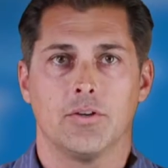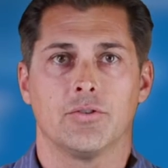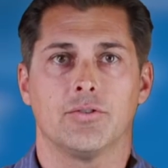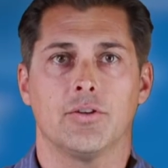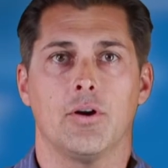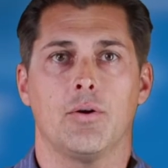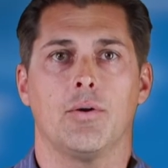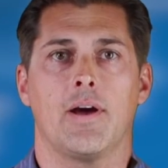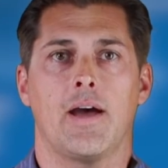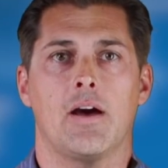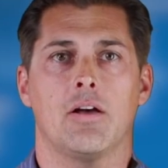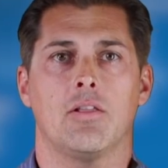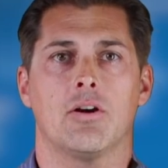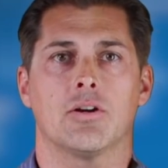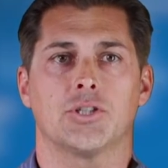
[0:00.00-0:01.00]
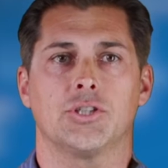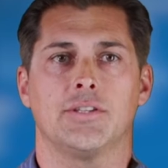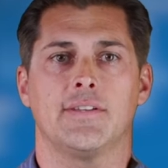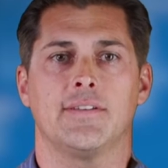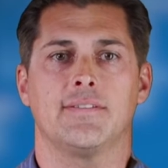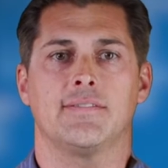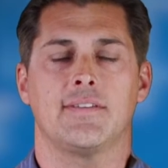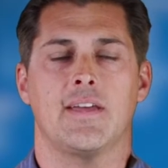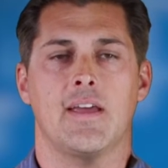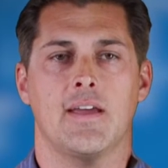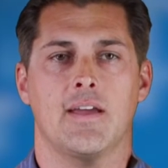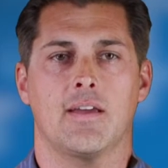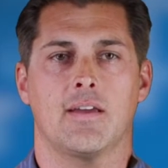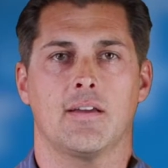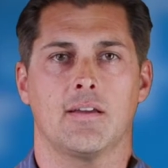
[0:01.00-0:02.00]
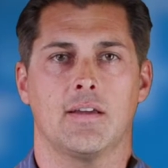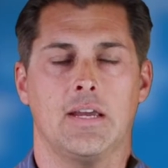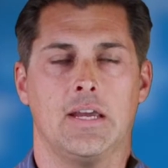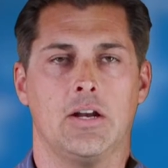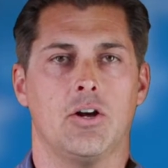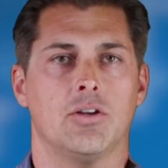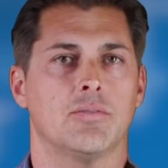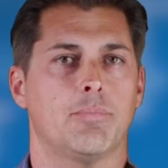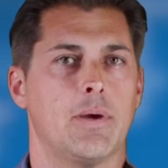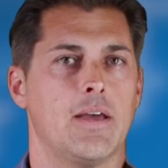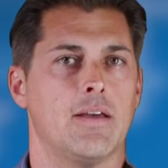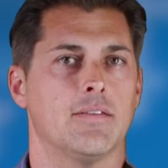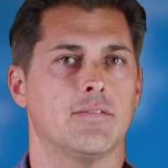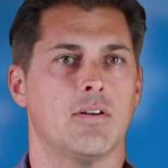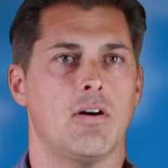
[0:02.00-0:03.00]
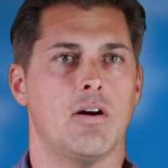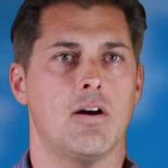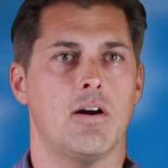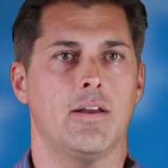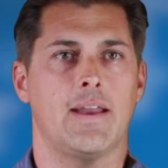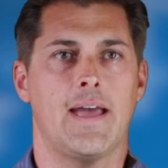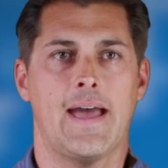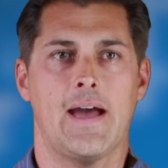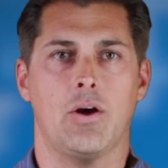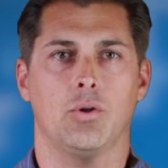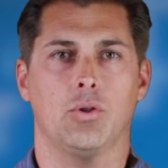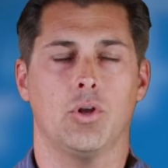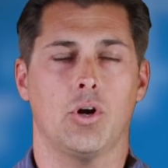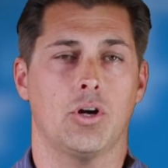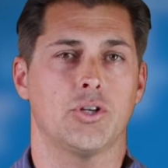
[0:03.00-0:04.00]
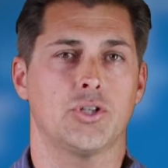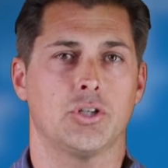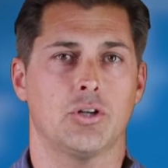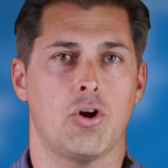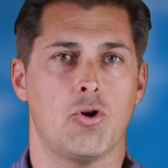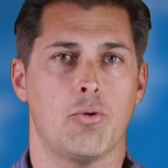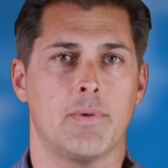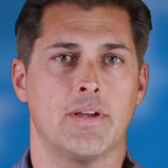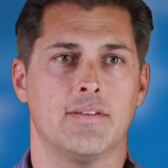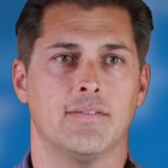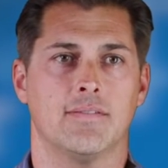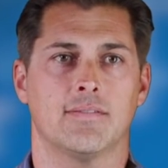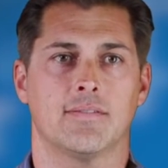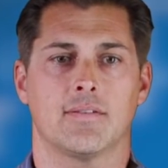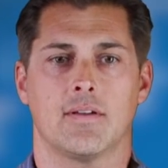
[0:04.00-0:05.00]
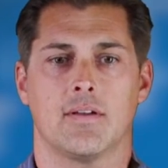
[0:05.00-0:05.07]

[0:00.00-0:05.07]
So, how long should this take? It all depends on how large your home is,